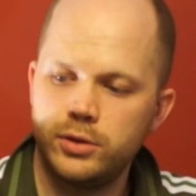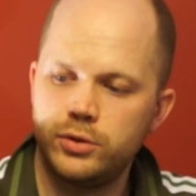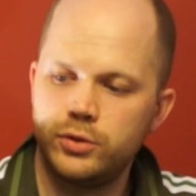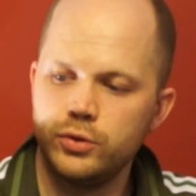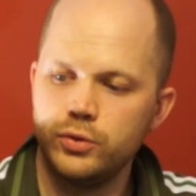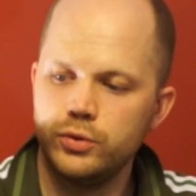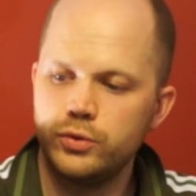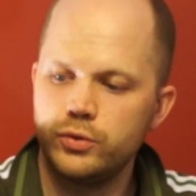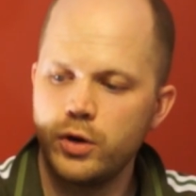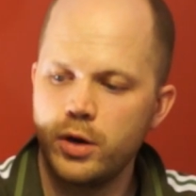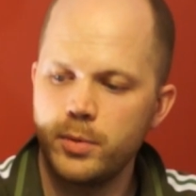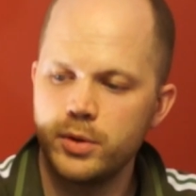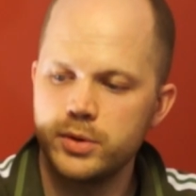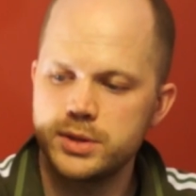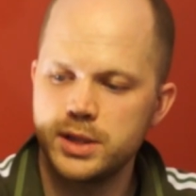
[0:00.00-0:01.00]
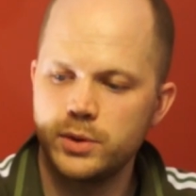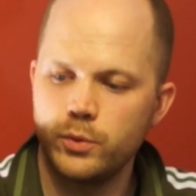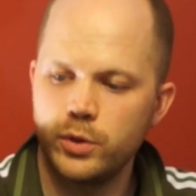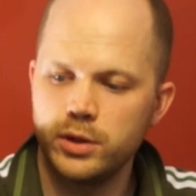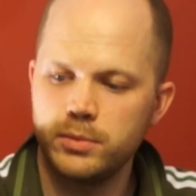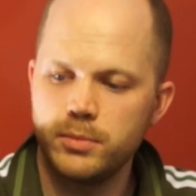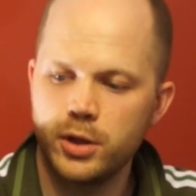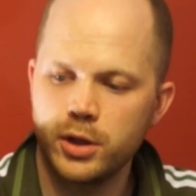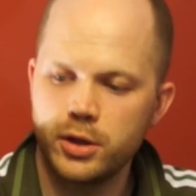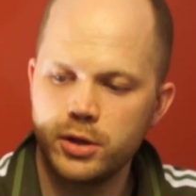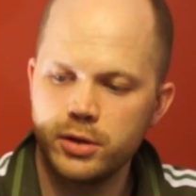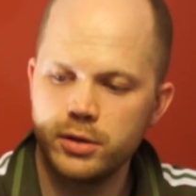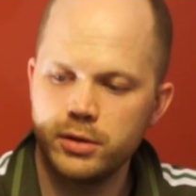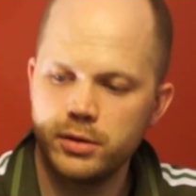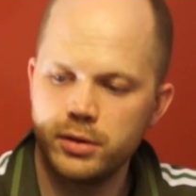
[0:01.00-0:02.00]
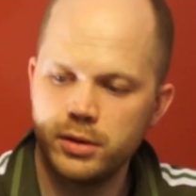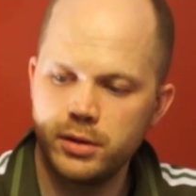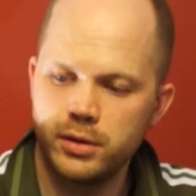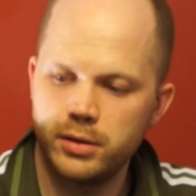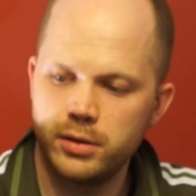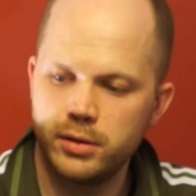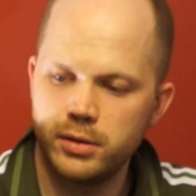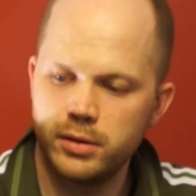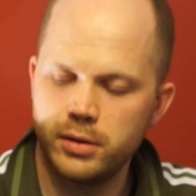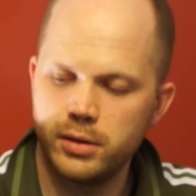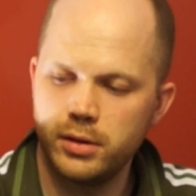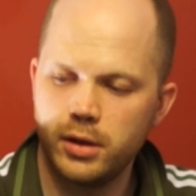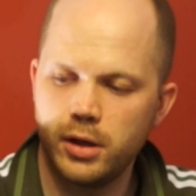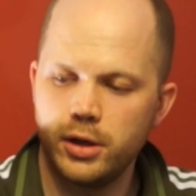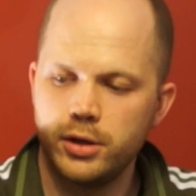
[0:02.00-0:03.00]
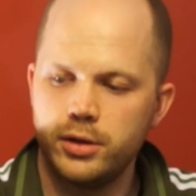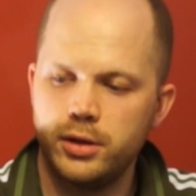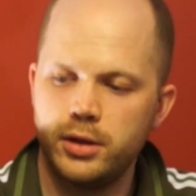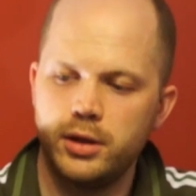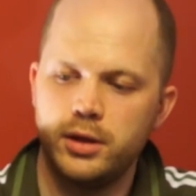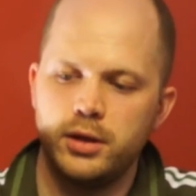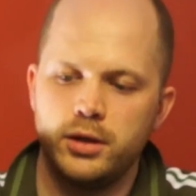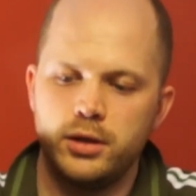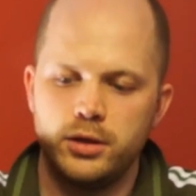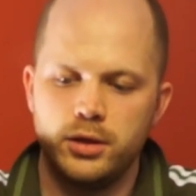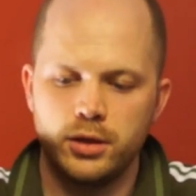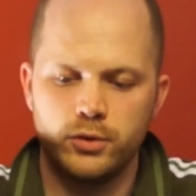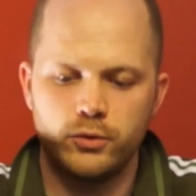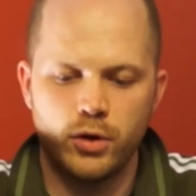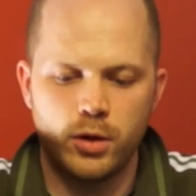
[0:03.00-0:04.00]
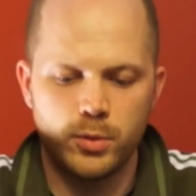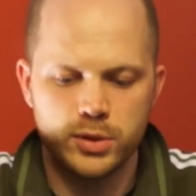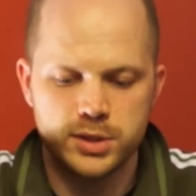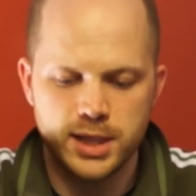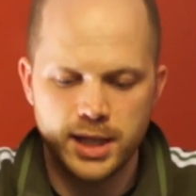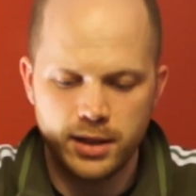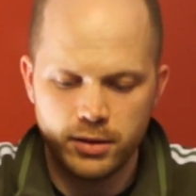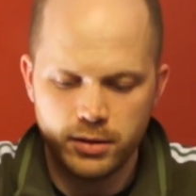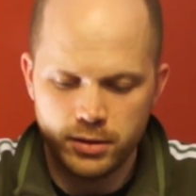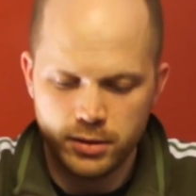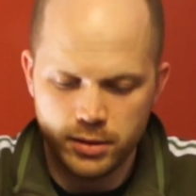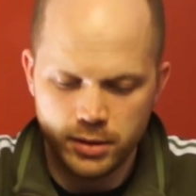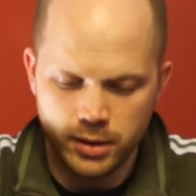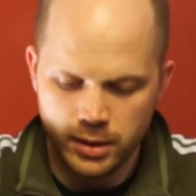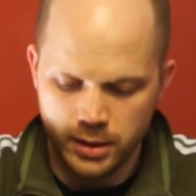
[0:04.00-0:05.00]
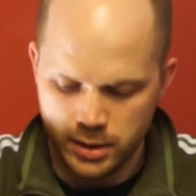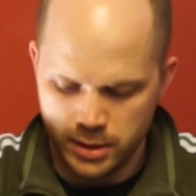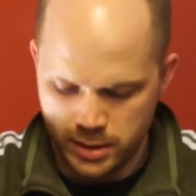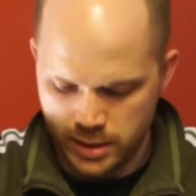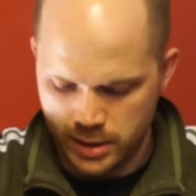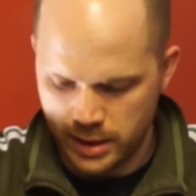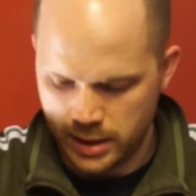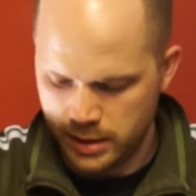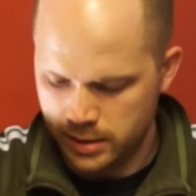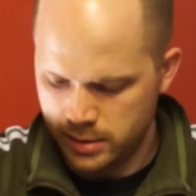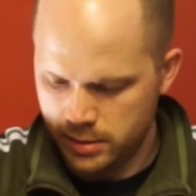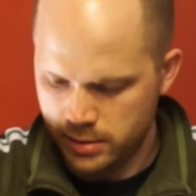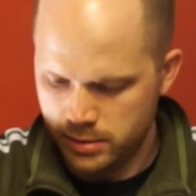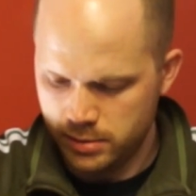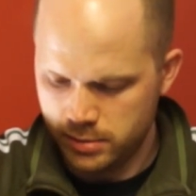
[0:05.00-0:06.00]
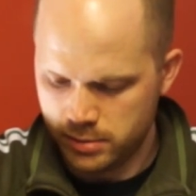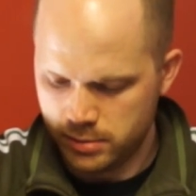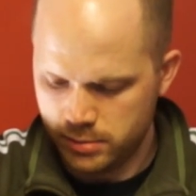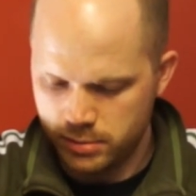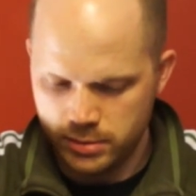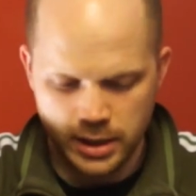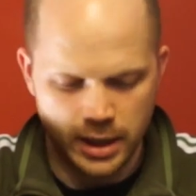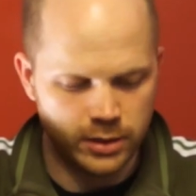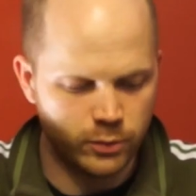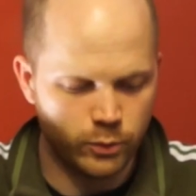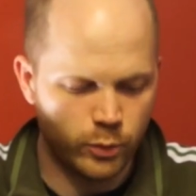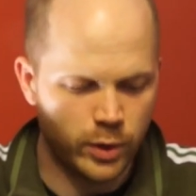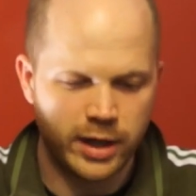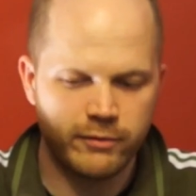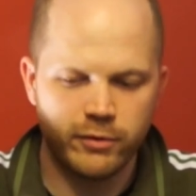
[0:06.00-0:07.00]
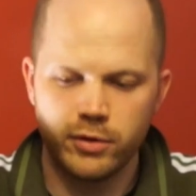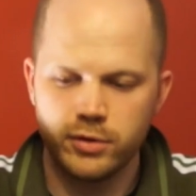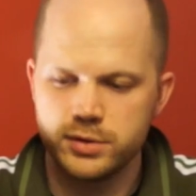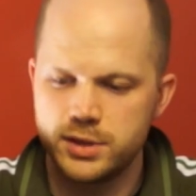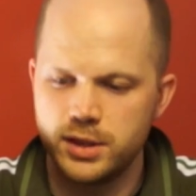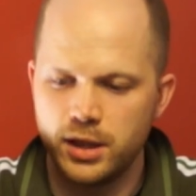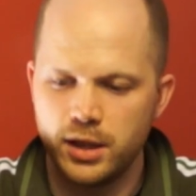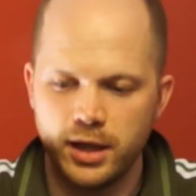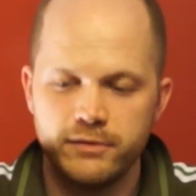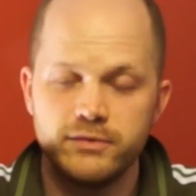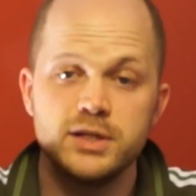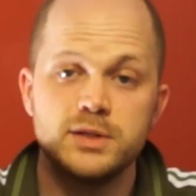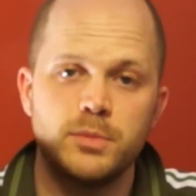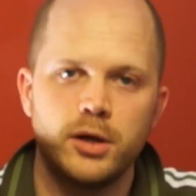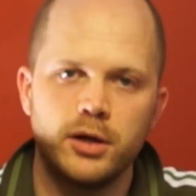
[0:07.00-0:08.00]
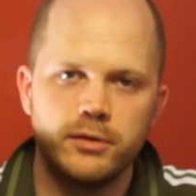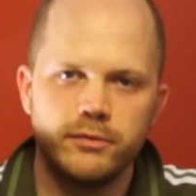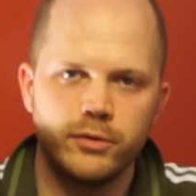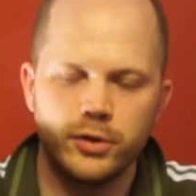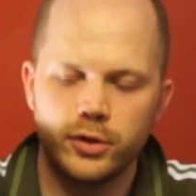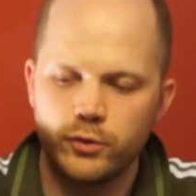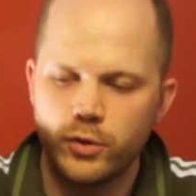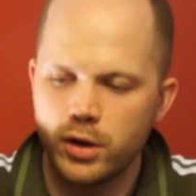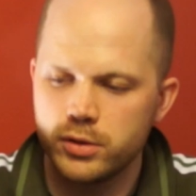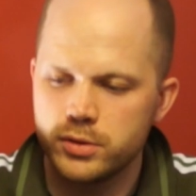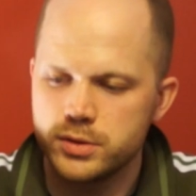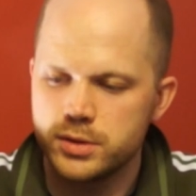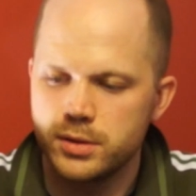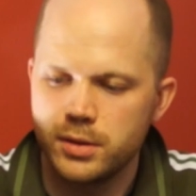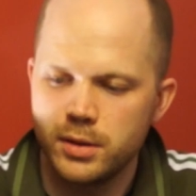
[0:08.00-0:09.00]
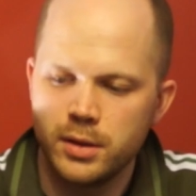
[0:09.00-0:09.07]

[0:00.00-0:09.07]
2 grubbers and 1 mucker on the grubber's lair, and then whatever is the heavy spawn for the crawlers.